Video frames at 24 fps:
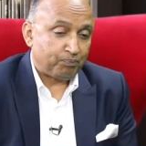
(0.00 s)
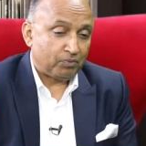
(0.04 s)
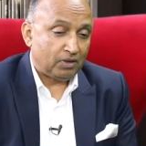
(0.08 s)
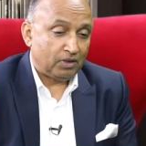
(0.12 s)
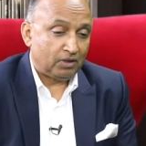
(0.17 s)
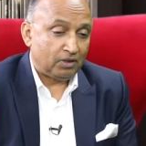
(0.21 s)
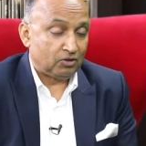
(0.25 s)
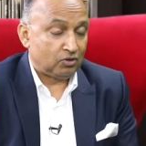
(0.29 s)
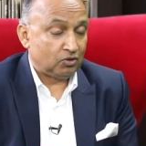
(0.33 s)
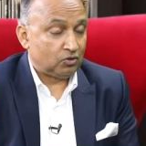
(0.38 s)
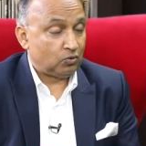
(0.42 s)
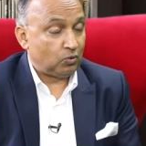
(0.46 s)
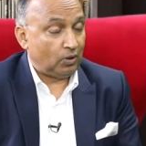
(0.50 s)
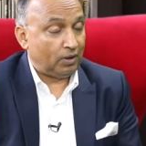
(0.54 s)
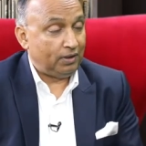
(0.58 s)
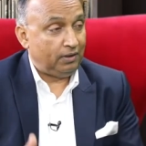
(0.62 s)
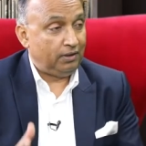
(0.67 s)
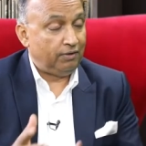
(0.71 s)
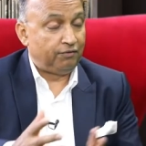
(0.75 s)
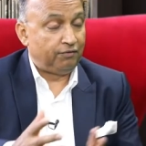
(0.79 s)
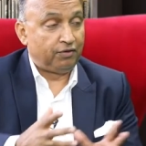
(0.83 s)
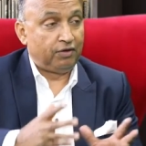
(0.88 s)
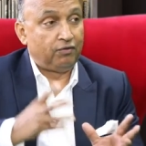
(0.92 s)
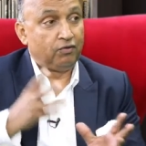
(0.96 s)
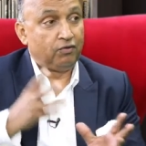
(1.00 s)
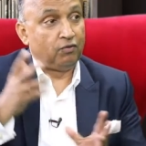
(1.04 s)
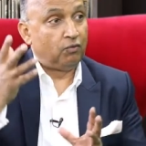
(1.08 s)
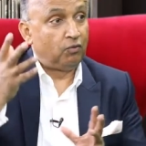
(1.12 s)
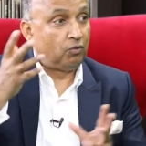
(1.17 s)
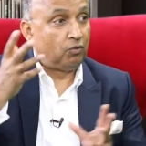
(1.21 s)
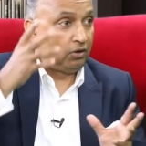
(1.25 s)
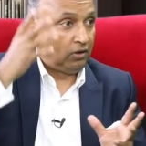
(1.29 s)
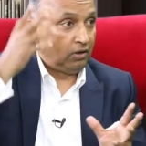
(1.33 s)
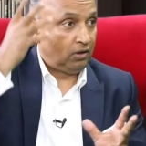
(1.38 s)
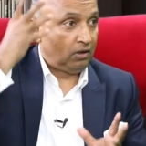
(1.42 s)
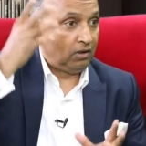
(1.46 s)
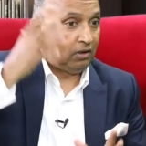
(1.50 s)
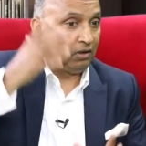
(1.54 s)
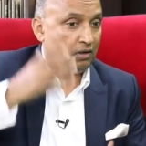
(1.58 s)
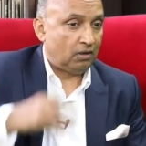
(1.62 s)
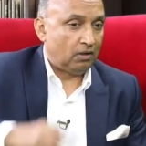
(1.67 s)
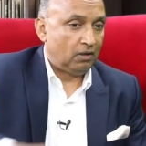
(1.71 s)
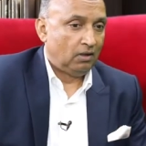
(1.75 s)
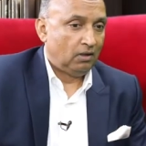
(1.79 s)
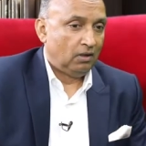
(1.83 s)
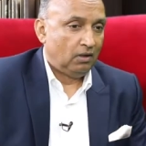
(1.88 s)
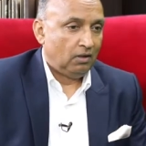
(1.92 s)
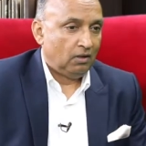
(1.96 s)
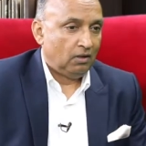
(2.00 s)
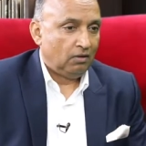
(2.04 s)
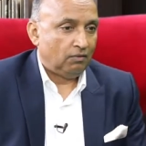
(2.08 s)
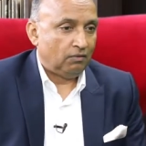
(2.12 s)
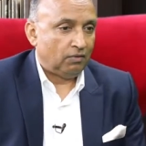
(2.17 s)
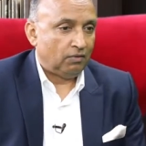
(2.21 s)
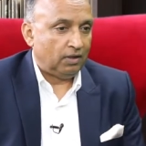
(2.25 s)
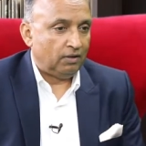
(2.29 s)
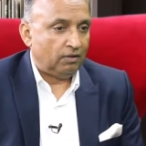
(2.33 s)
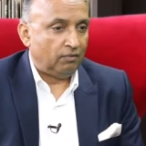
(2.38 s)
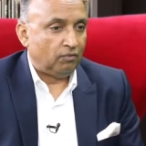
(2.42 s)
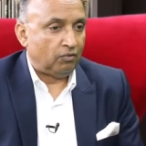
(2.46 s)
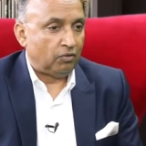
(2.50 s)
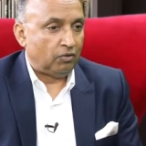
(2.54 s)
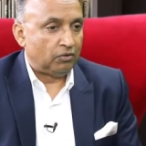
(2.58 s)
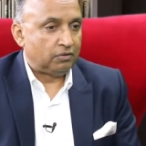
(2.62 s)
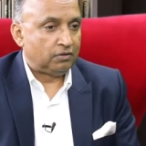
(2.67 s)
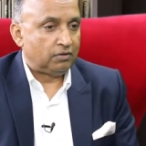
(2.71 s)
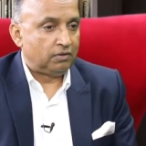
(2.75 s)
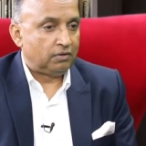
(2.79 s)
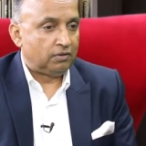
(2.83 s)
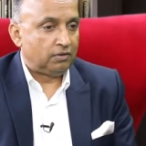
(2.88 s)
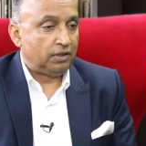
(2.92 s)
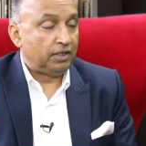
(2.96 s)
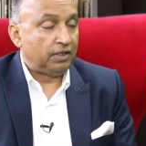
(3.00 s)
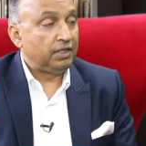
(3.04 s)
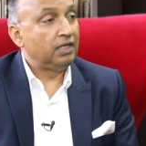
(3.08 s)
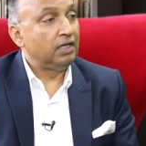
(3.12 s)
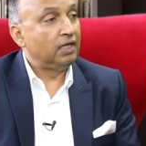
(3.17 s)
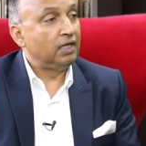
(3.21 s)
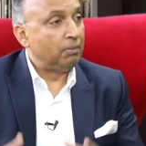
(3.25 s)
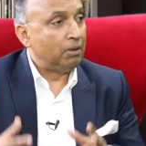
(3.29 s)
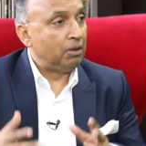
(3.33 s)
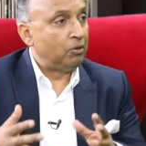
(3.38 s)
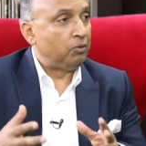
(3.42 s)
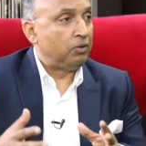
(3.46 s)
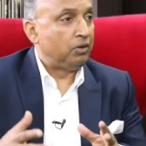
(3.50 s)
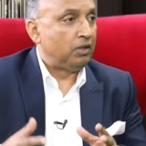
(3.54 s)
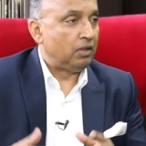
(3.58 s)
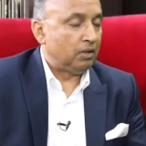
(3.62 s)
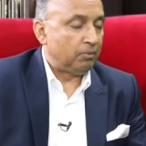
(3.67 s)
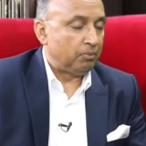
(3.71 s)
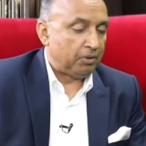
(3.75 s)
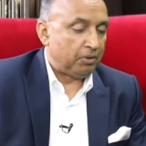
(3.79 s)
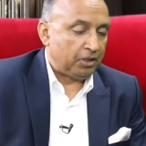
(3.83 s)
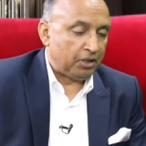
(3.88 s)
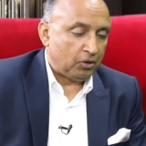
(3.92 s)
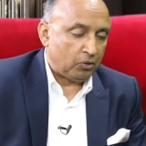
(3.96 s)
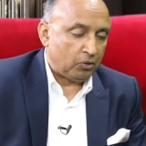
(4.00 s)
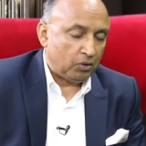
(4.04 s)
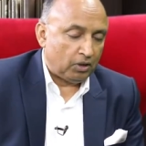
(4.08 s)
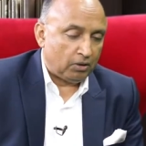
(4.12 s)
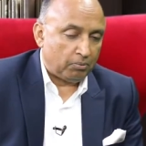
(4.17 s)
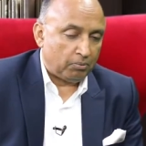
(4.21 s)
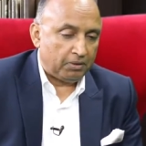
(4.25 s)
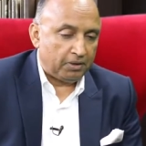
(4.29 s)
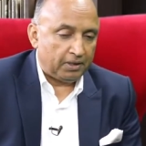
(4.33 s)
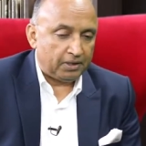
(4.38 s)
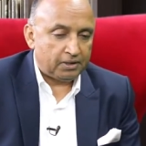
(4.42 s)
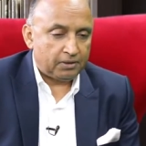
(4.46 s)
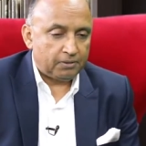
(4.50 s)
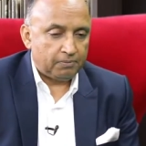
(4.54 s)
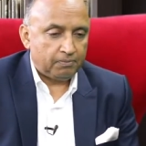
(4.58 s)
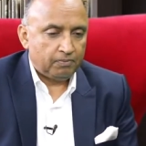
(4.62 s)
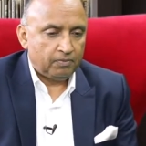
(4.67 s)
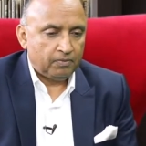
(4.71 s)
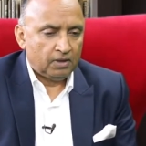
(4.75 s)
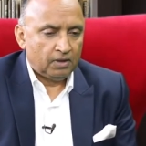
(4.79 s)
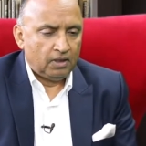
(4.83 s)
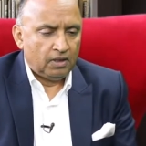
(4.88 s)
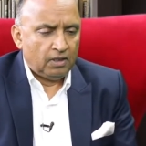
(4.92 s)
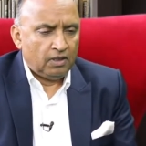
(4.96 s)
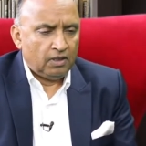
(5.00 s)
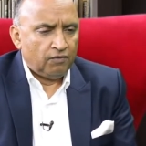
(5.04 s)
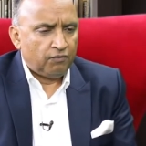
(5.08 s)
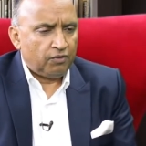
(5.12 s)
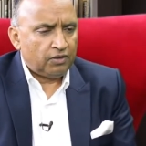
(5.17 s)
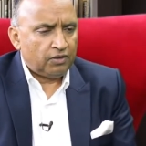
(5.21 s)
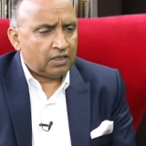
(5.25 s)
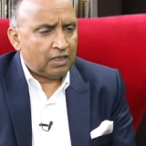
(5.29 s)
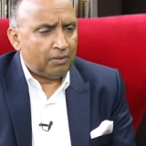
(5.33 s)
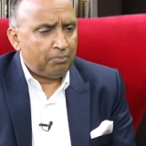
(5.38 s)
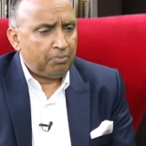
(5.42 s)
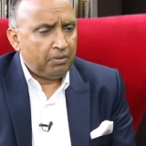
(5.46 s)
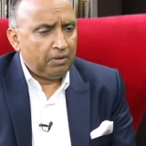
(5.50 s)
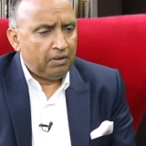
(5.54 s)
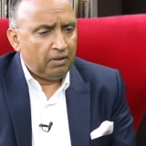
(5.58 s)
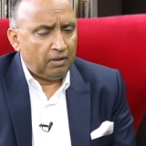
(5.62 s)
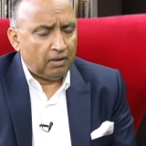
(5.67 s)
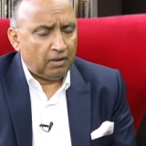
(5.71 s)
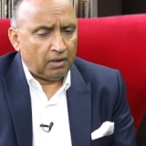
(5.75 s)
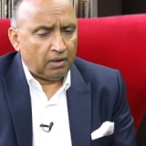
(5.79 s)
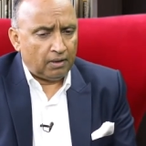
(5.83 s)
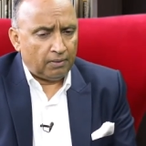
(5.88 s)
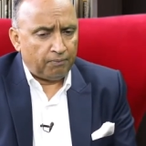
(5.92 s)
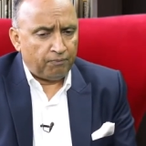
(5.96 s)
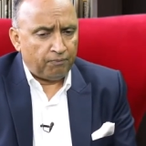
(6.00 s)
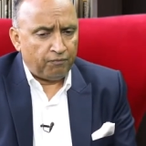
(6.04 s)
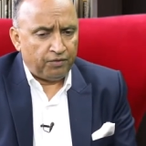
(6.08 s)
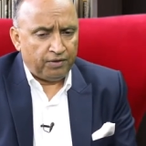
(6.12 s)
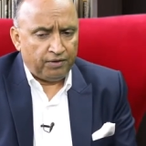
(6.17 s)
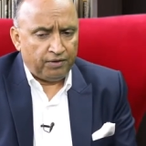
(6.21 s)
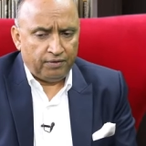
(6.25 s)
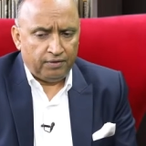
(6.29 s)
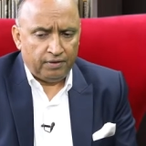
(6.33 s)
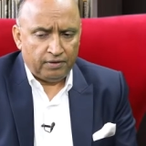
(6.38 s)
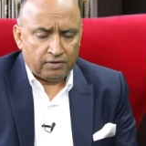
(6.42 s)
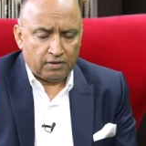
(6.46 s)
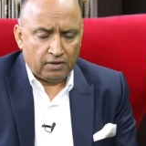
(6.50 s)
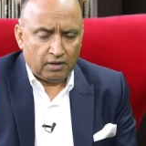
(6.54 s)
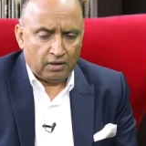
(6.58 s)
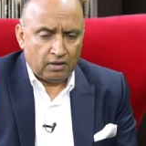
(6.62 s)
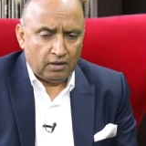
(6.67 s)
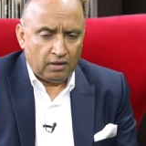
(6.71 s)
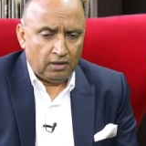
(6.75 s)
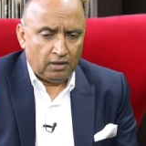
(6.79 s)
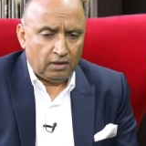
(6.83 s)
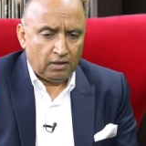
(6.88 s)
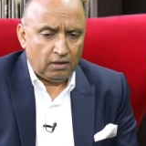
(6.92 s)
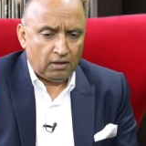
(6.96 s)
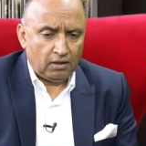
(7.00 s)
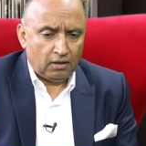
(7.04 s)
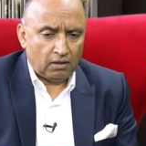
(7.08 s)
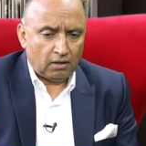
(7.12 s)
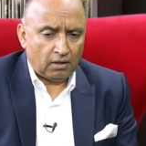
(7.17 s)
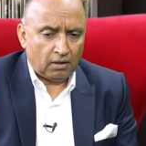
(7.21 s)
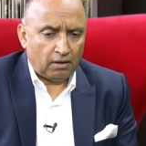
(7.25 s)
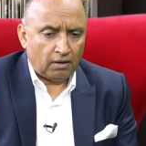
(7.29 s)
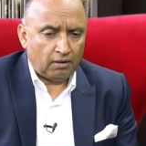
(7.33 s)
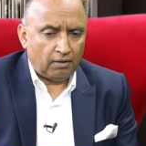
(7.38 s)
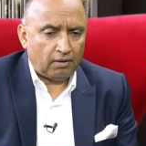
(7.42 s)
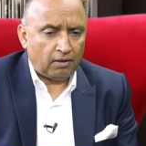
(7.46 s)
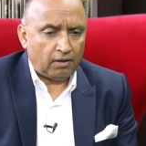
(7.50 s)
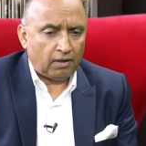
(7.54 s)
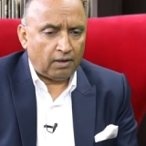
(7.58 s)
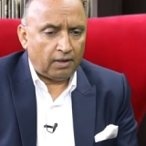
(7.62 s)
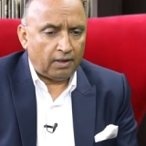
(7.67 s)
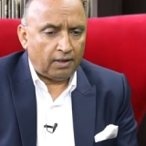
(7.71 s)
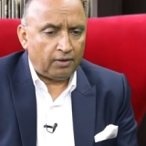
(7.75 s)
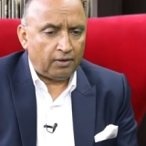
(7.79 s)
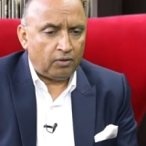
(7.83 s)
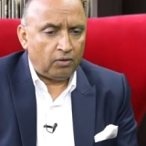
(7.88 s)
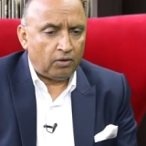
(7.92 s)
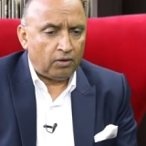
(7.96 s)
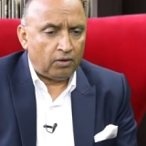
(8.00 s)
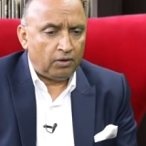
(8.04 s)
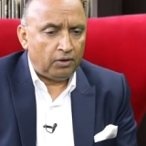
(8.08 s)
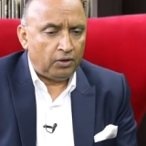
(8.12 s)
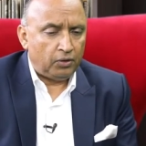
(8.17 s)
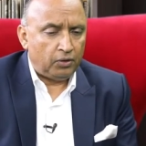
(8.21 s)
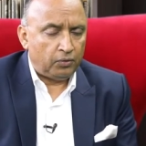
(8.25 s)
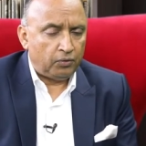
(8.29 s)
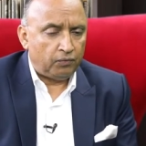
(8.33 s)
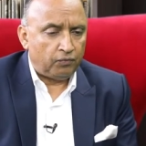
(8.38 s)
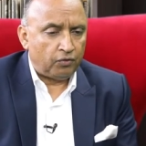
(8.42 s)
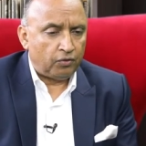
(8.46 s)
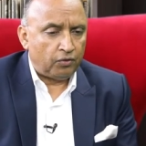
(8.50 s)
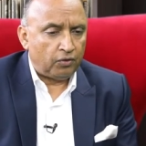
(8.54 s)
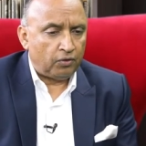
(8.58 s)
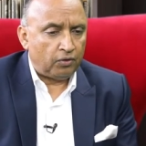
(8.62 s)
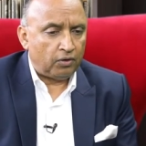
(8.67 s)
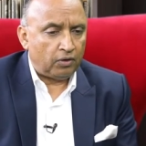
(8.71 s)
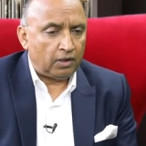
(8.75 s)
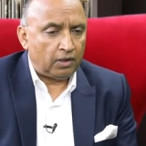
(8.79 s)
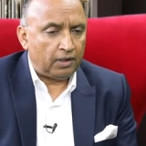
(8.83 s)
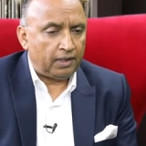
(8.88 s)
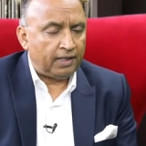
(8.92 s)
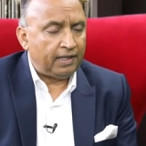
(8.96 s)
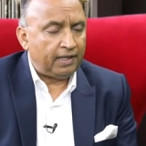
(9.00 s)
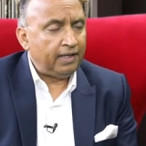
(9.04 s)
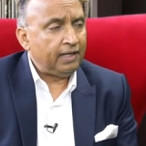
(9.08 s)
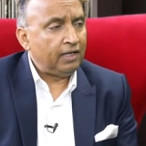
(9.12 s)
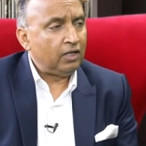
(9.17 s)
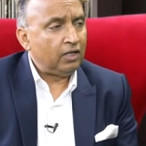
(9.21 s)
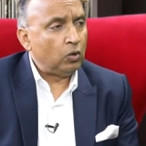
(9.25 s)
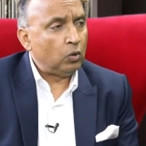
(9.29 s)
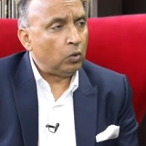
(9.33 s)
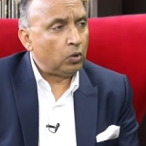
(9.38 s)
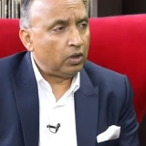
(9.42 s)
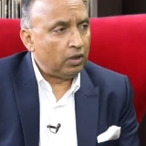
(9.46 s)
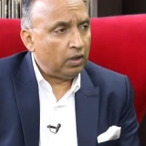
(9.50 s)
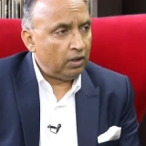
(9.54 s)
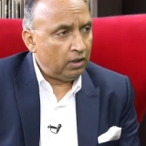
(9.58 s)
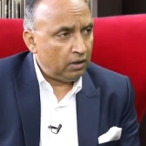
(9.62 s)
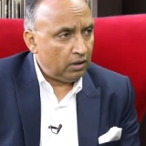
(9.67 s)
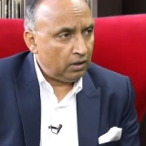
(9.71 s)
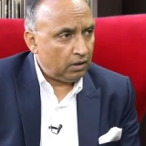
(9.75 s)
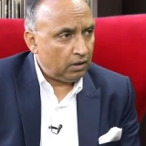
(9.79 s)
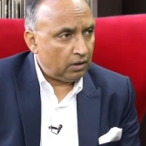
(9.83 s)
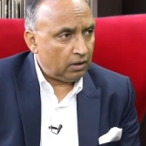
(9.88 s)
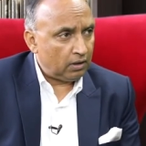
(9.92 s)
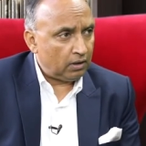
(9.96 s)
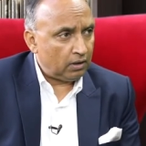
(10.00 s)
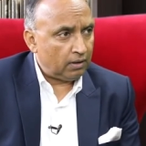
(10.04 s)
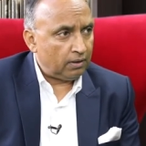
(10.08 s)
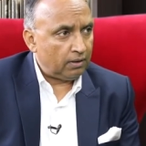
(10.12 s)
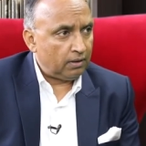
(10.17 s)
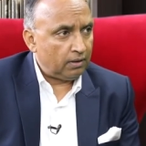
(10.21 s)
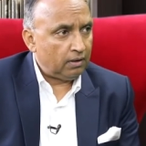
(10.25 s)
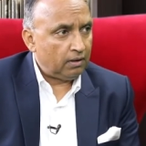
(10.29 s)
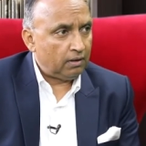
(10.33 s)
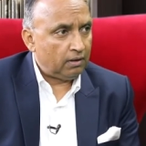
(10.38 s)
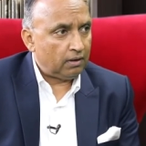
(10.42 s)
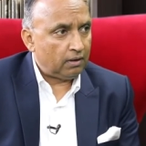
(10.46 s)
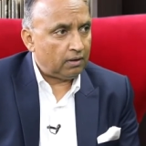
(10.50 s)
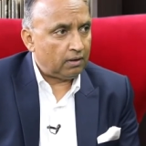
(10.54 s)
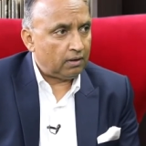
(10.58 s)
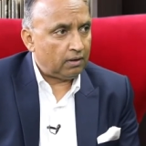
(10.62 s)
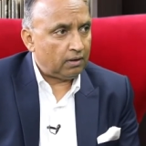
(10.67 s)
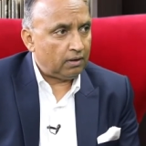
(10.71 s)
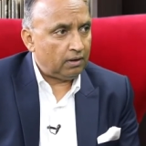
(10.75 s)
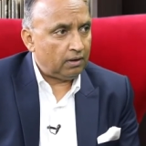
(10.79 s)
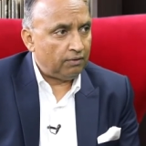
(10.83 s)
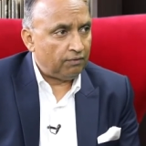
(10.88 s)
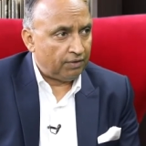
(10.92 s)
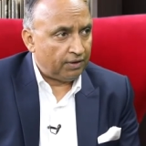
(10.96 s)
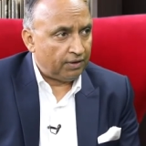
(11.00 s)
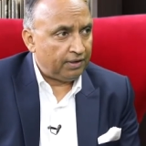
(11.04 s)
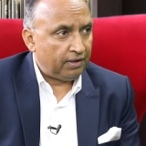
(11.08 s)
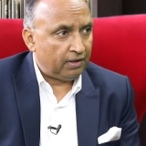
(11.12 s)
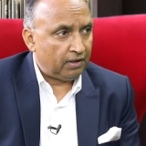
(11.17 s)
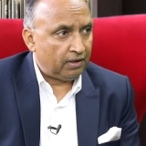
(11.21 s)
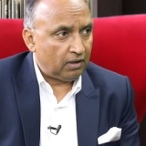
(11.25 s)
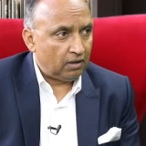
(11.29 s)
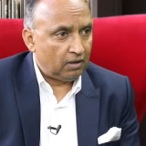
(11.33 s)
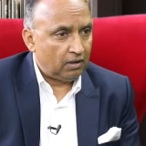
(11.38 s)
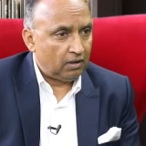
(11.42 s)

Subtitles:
it's quite different from what one was thinking about a particular place. For example, very recently, I had gone for attending a local event,